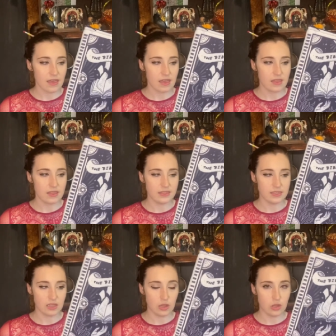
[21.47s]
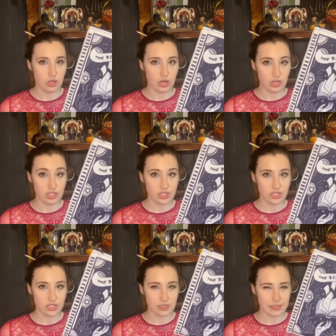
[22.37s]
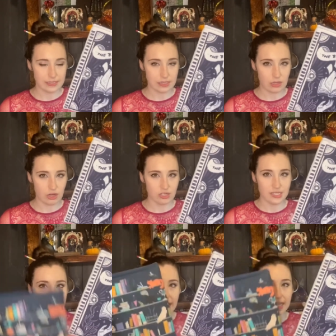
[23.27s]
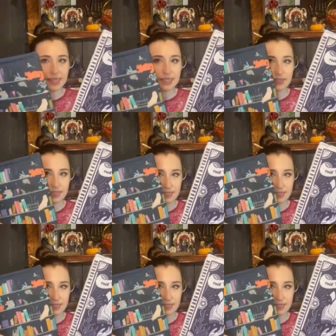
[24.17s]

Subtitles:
the largest size, and this is